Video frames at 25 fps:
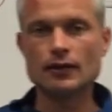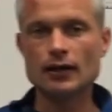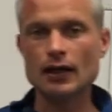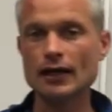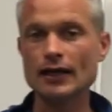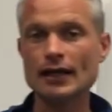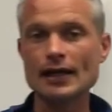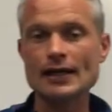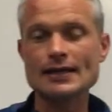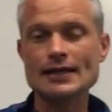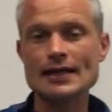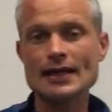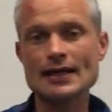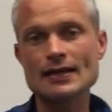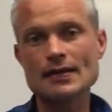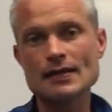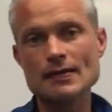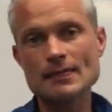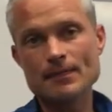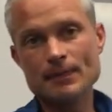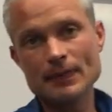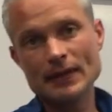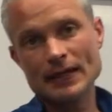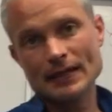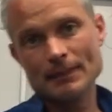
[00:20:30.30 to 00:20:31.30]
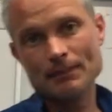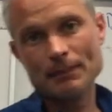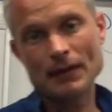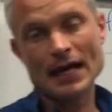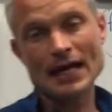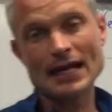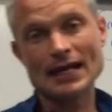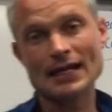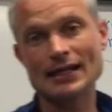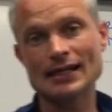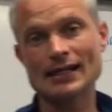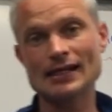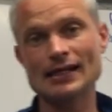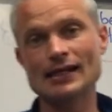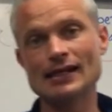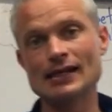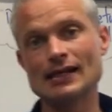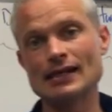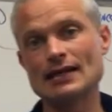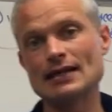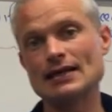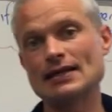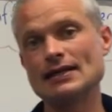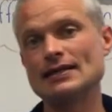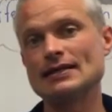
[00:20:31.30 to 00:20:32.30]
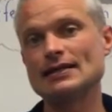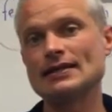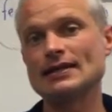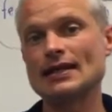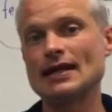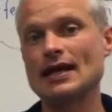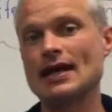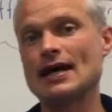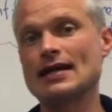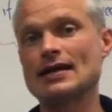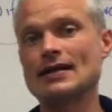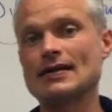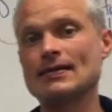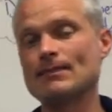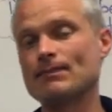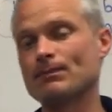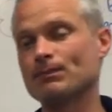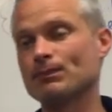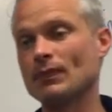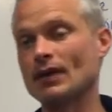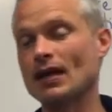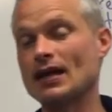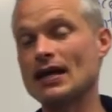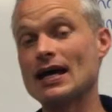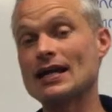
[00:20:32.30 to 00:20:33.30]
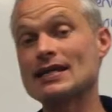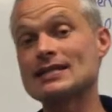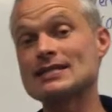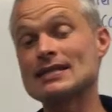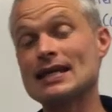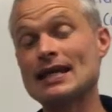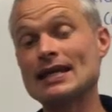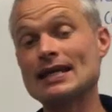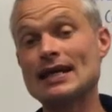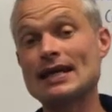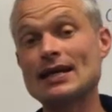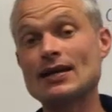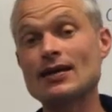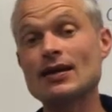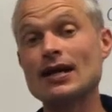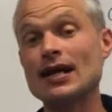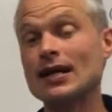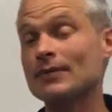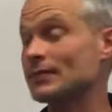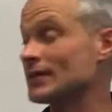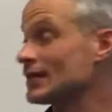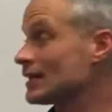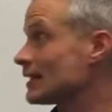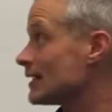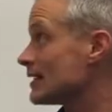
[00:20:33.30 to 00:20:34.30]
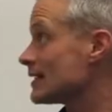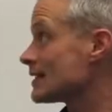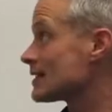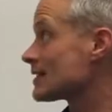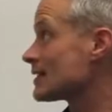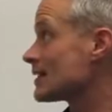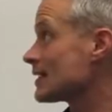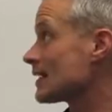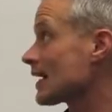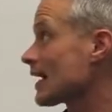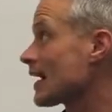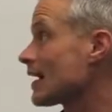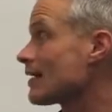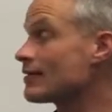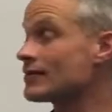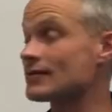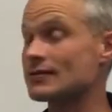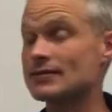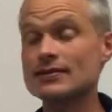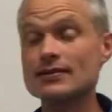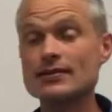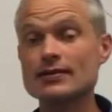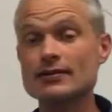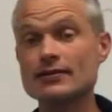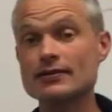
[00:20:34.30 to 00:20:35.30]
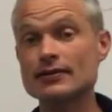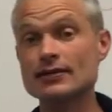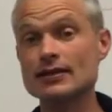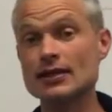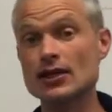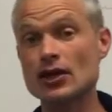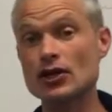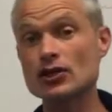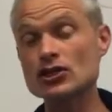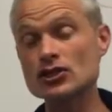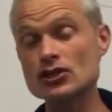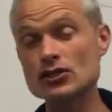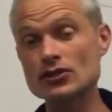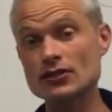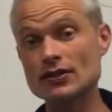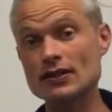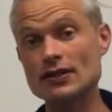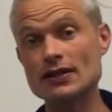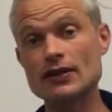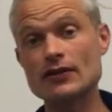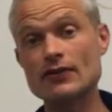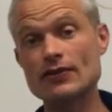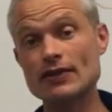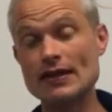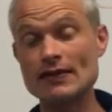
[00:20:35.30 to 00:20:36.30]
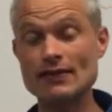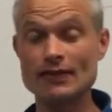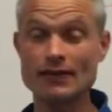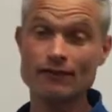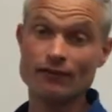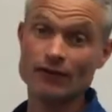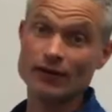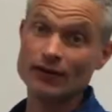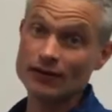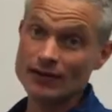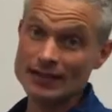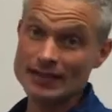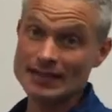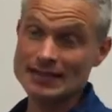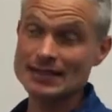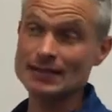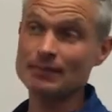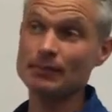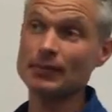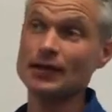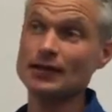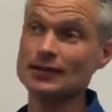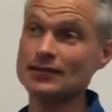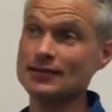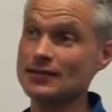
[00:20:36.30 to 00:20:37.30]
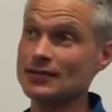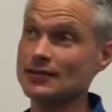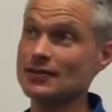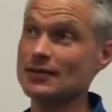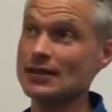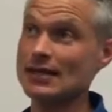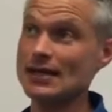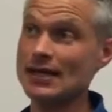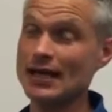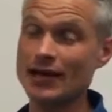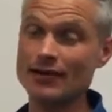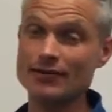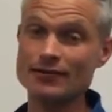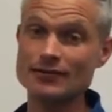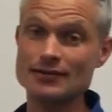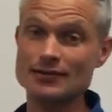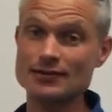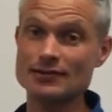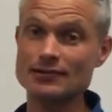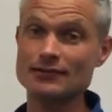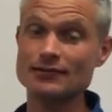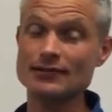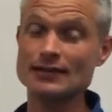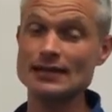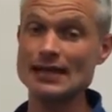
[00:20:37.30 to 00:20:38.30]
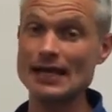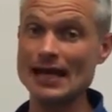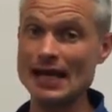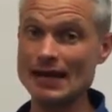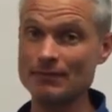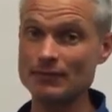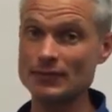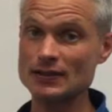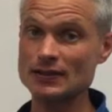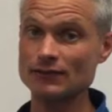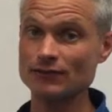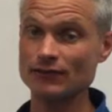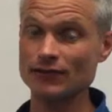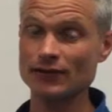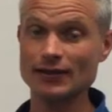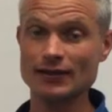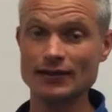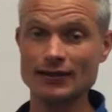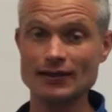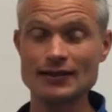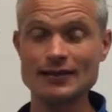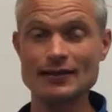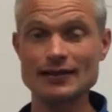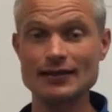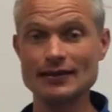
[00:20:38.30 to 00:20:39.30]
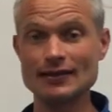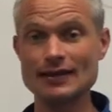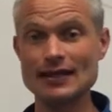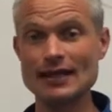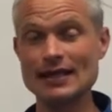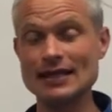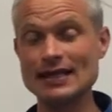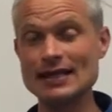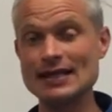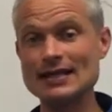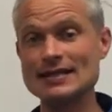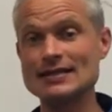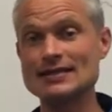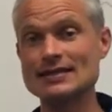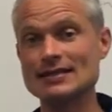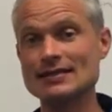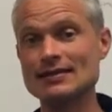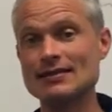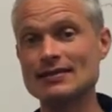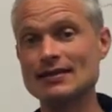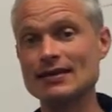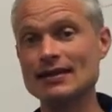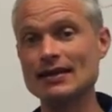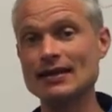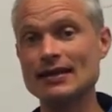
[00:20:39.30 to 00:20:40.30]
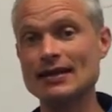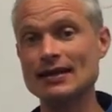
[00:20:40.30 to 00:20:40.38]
Okay, the other big pattern in understanding our climate is the currents that are in the ocean, and they're very similar to the currents that are in the atmosphere in that they're heated